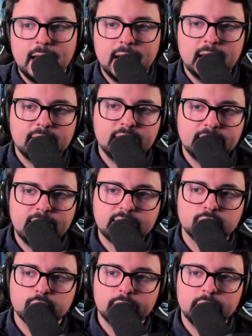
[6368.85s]
And I think that's
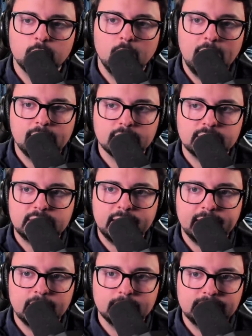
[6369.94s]
really why they're
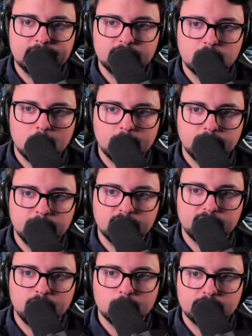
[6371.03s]
setting up Din Djarin to be the
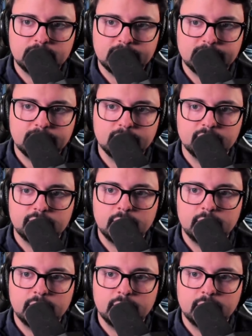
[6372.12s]
Force-sensitive.